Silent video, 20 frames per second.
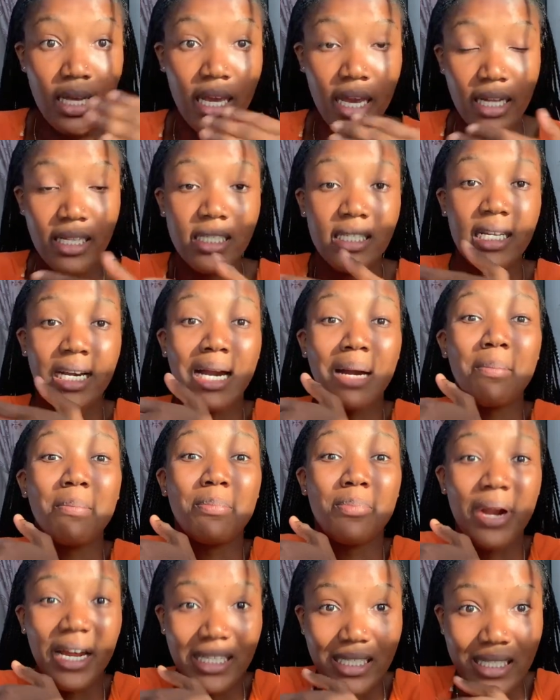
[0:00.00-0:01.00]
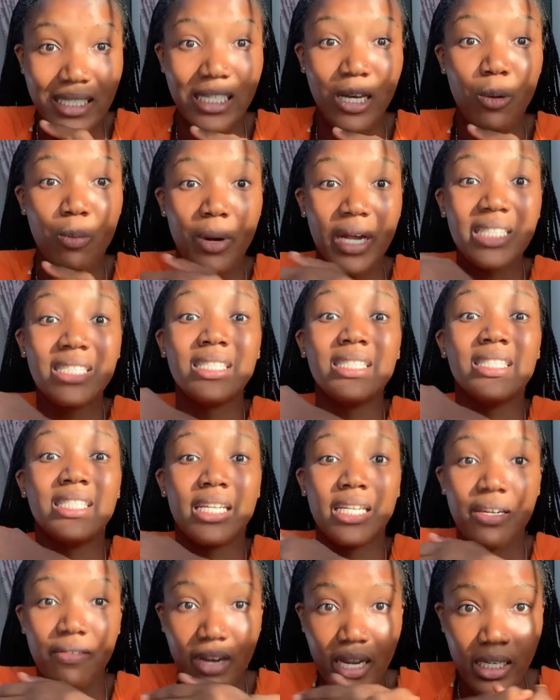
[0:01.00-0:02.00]
anything that can brighten, that will brighten
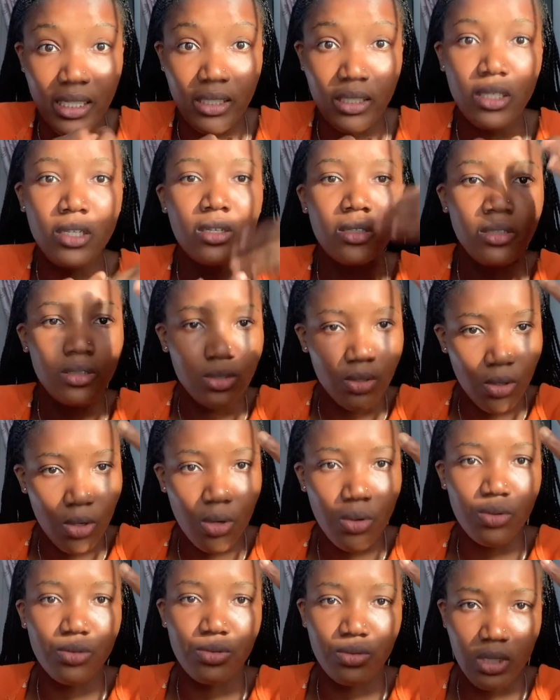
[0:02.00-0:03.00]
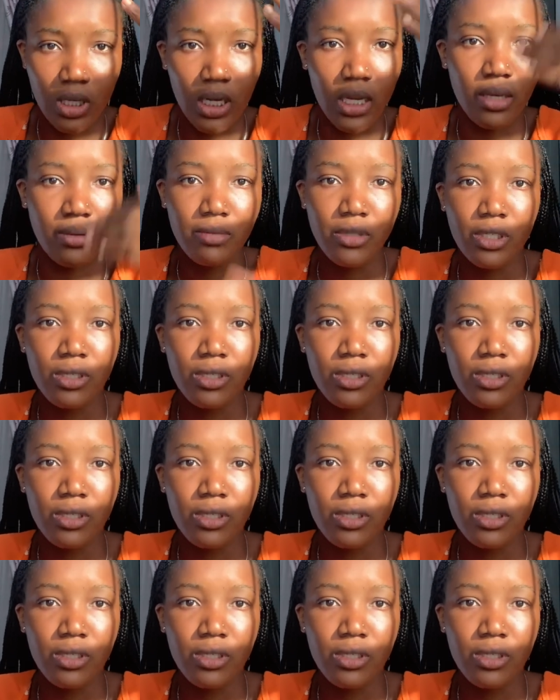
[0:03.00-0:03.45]
generally, your knuckles will clear.